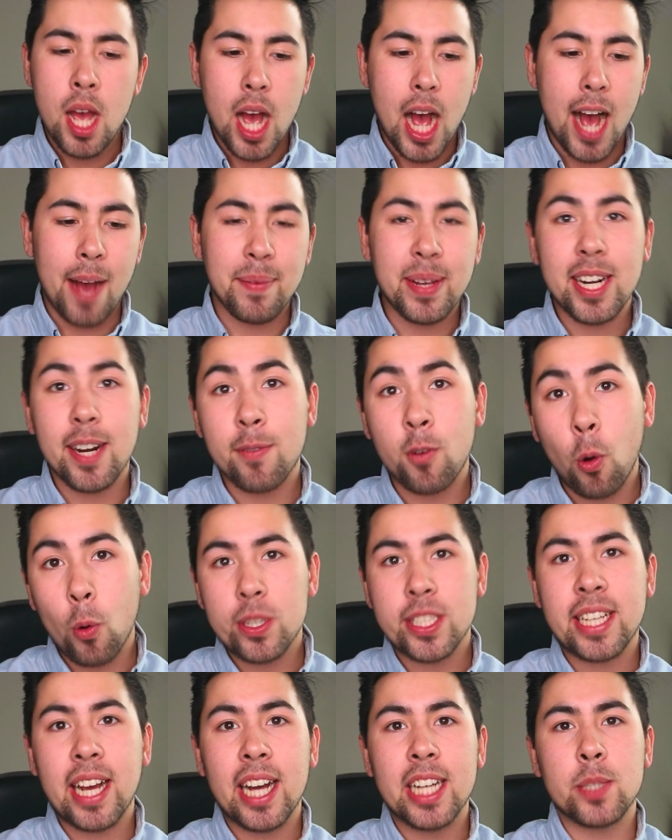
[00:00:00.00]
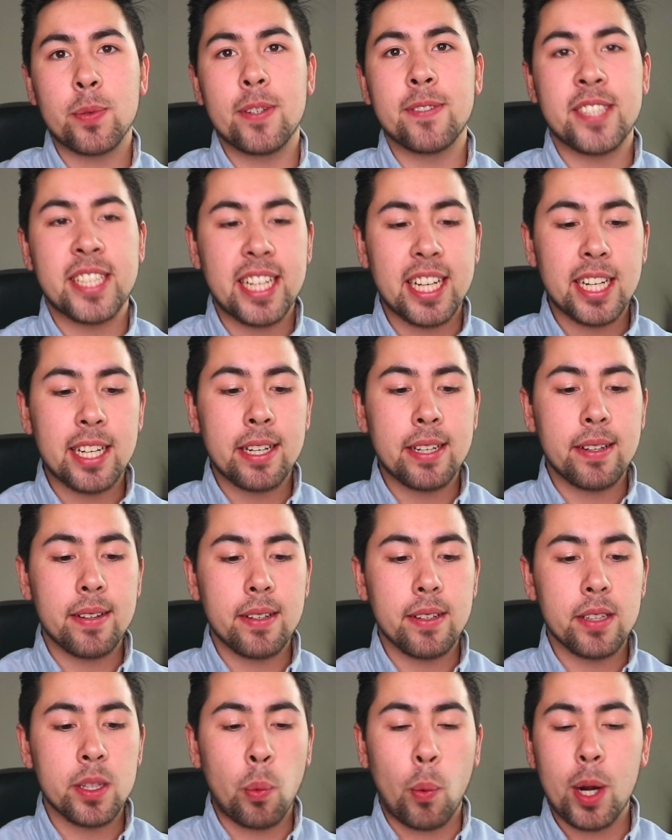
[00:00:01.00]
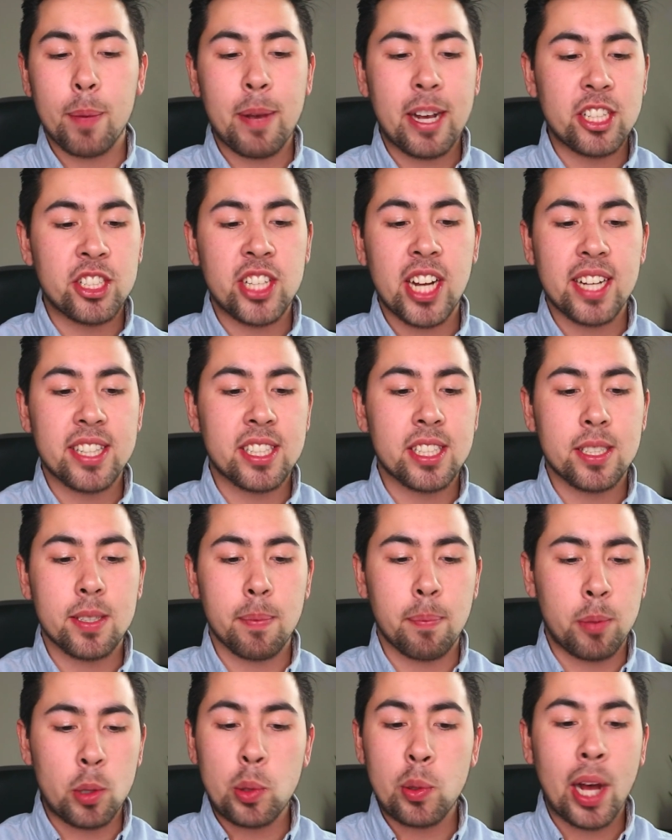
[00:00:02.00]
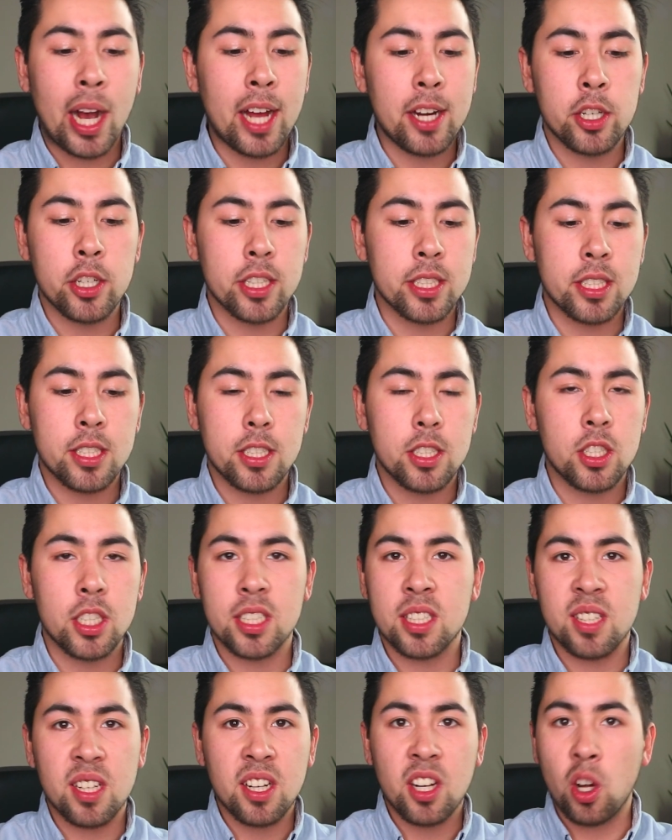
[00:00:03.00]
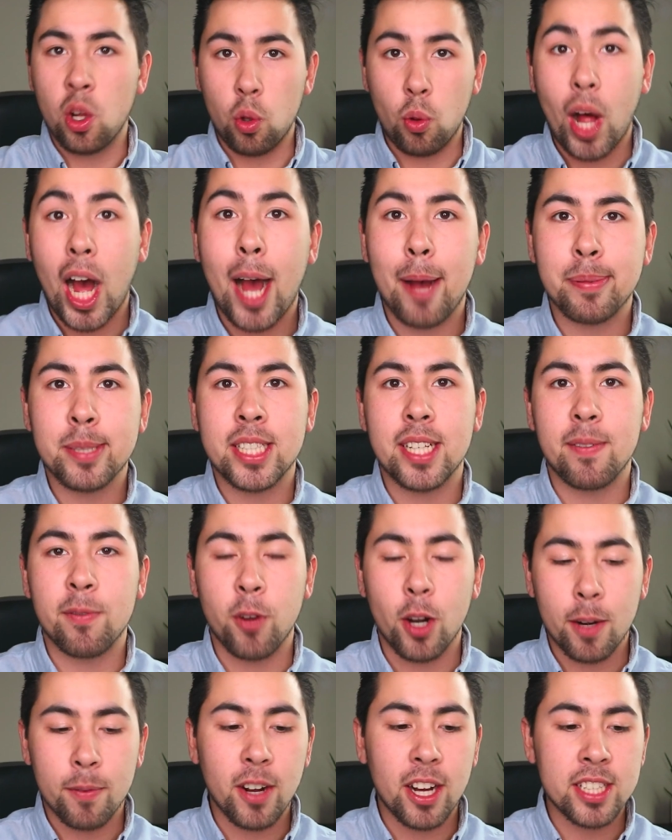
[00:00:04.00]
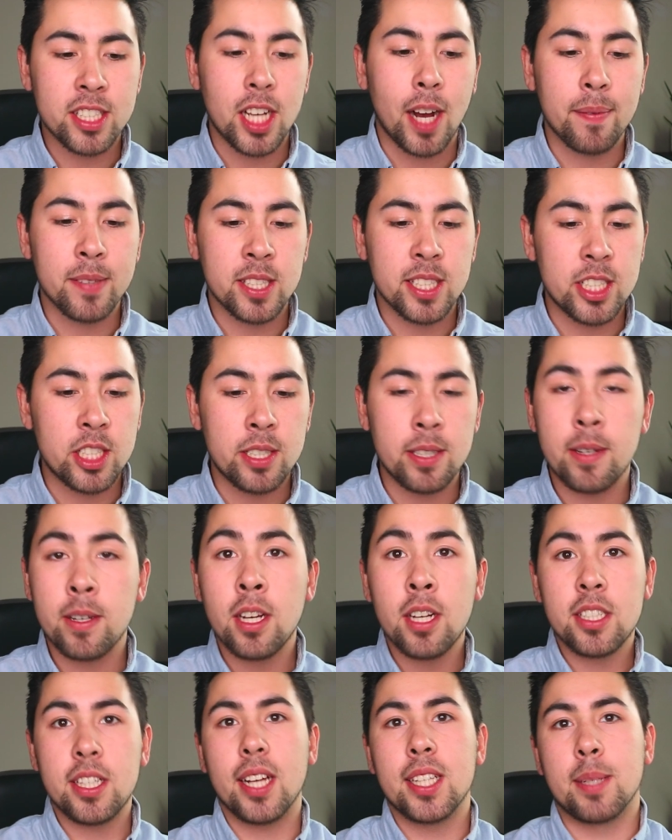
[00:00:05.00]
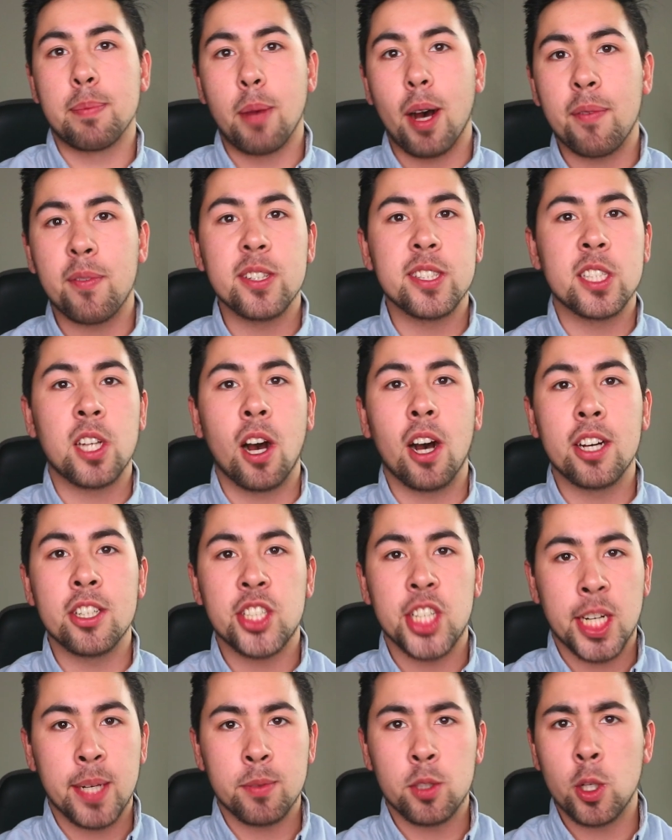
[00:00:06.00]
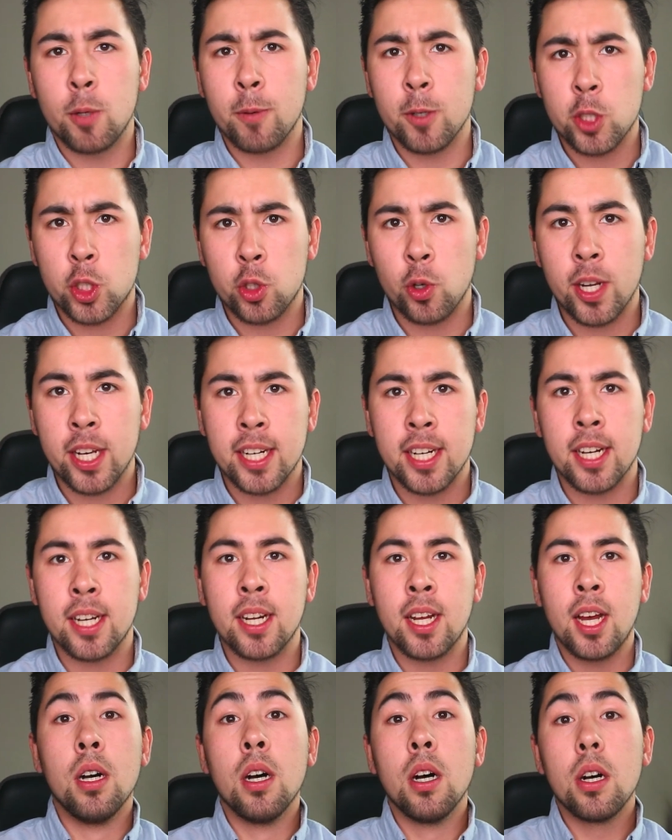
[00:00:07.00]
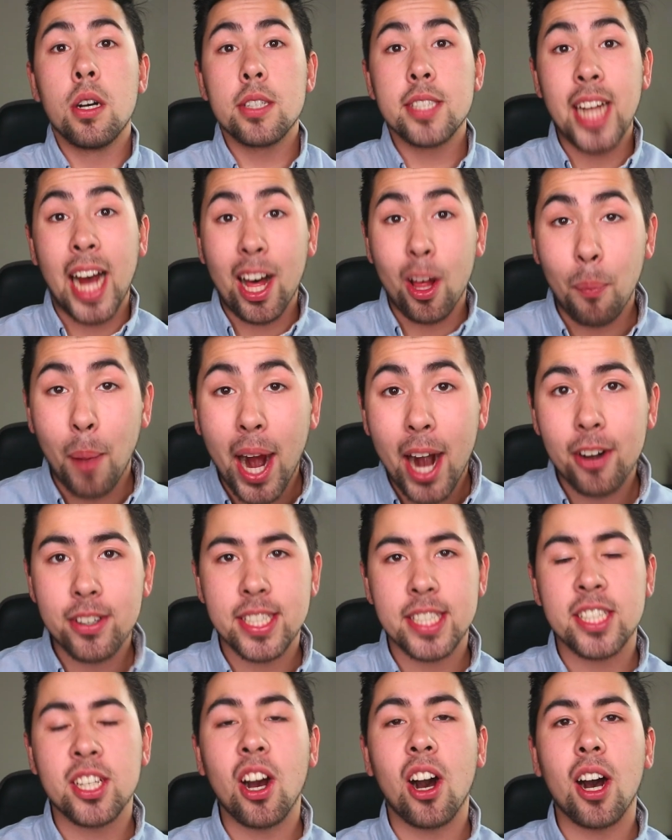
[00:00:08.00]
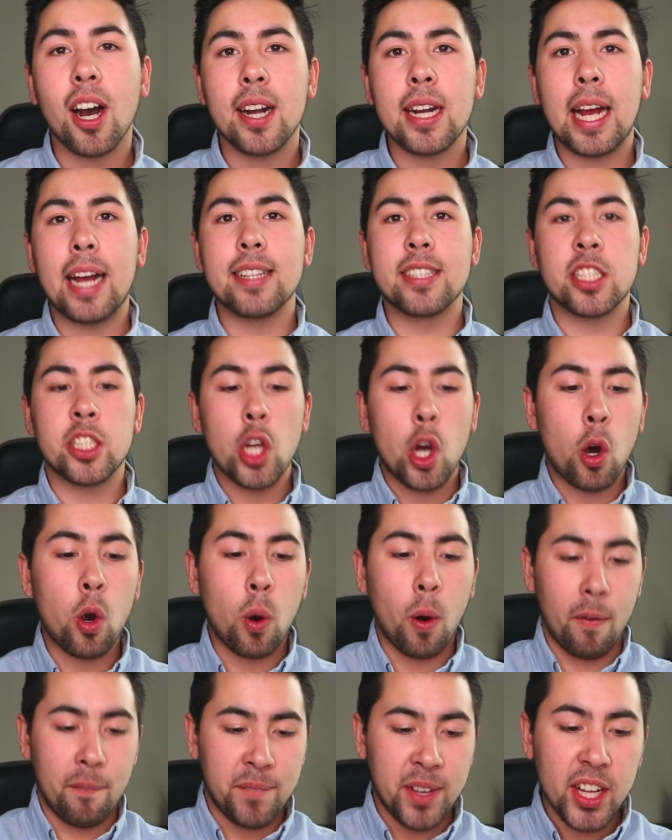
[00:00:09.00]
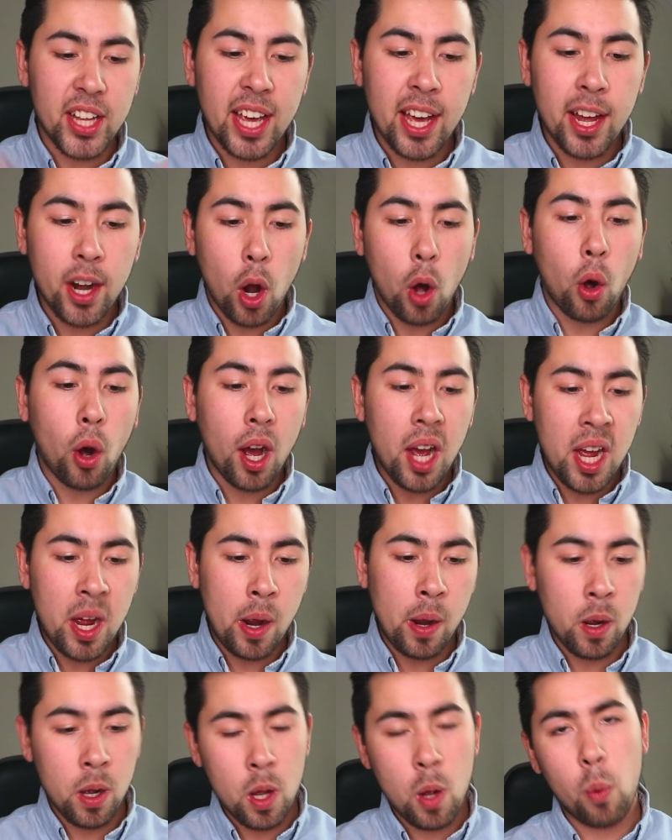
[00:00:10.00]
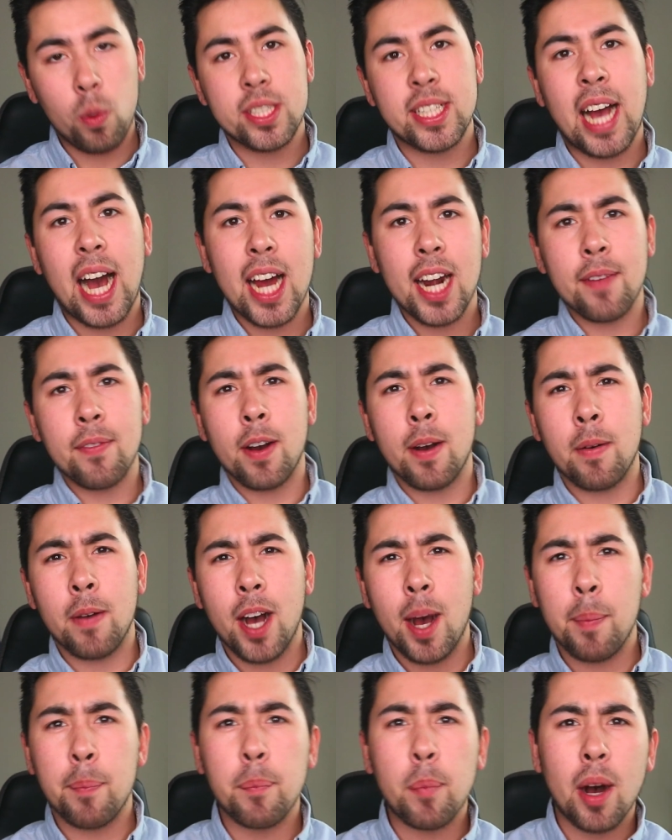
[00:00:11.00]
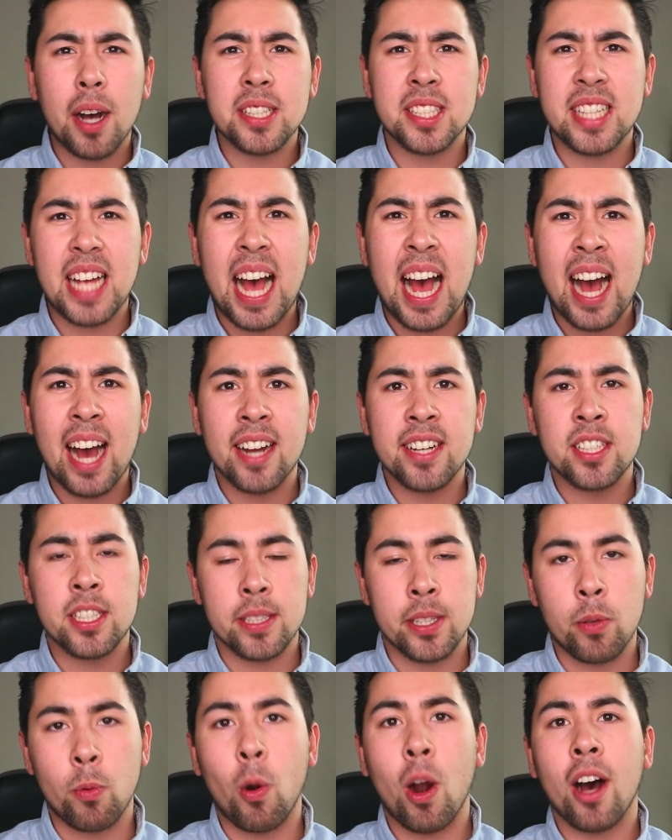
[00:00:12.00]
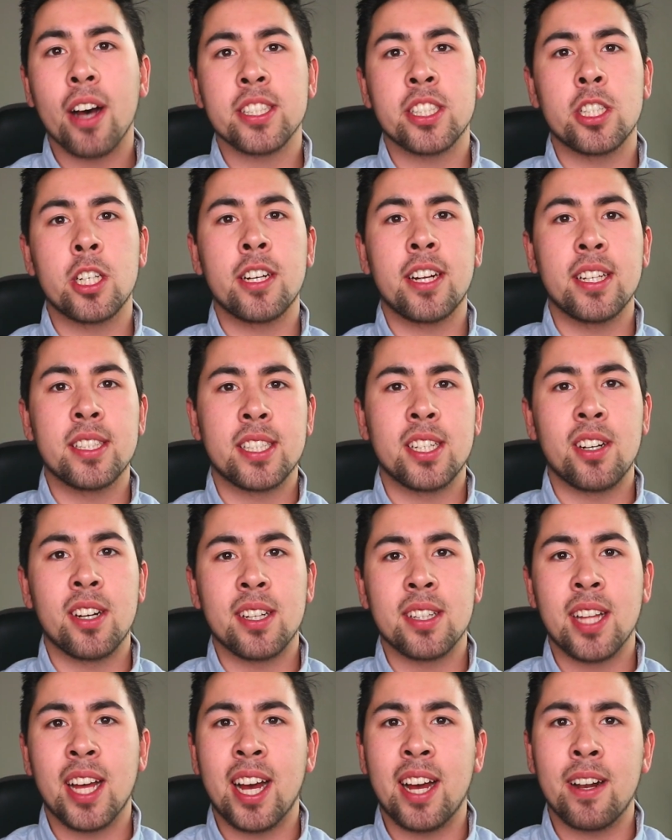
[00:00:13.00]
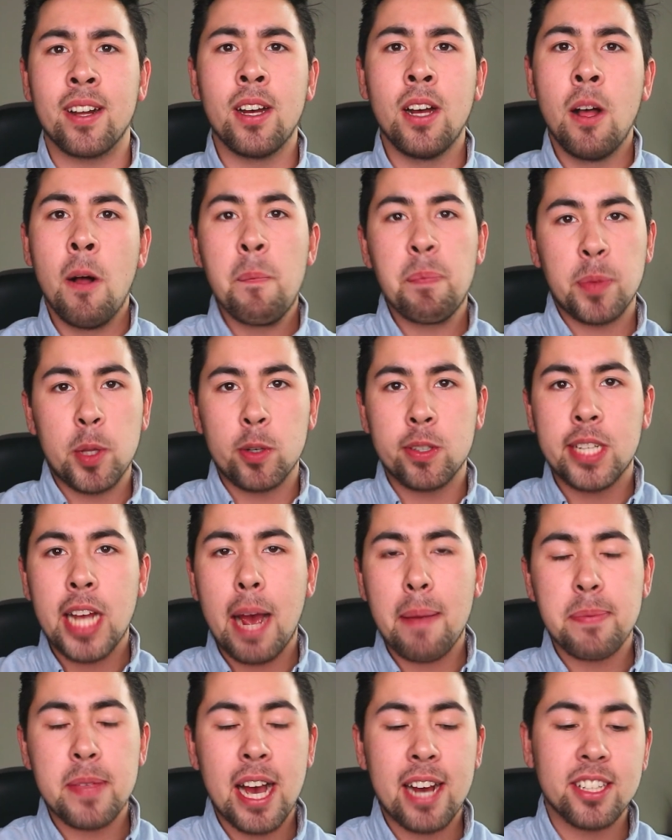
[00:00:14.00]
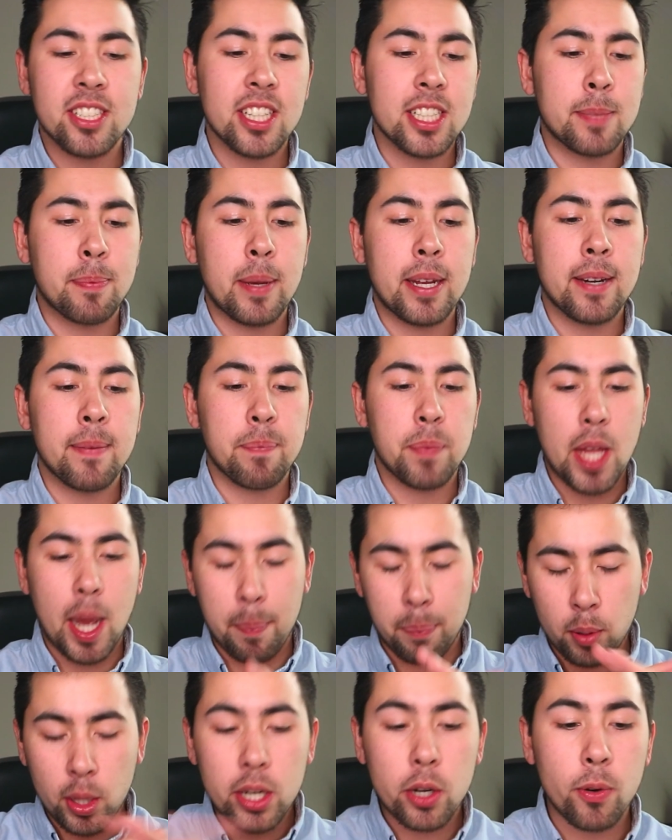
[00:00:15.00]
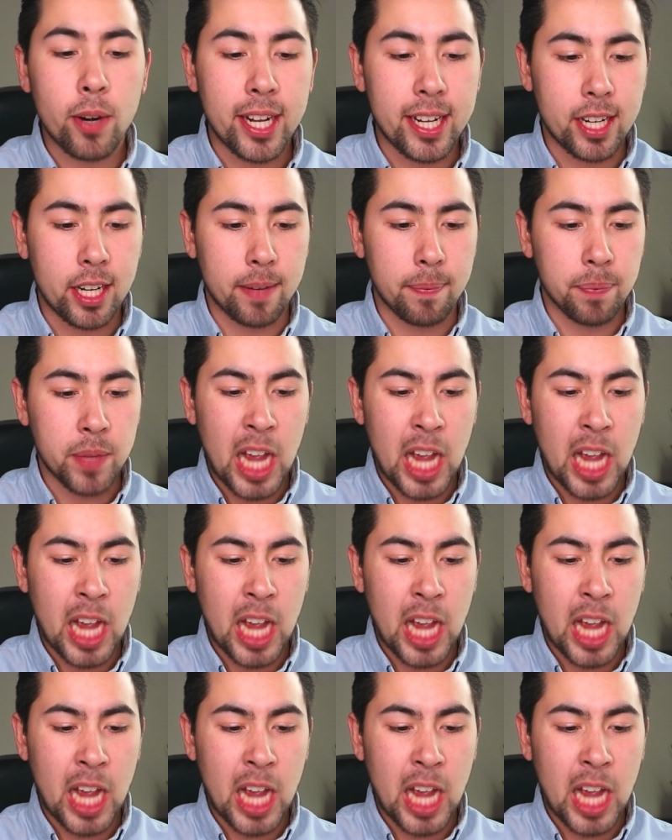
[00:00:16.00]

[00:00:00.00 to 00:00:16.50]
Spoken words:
I mean, of course, guys, we've seen the Winnipeg Jets blue line just collapse in front of us. Obviously, Dustin Byfuglien's gone, Jacob Trouba was traded, Tyler Myers is gone, and so Ville Heinola was kind of a must-add to the roster, considering that their depth had just been obliterated.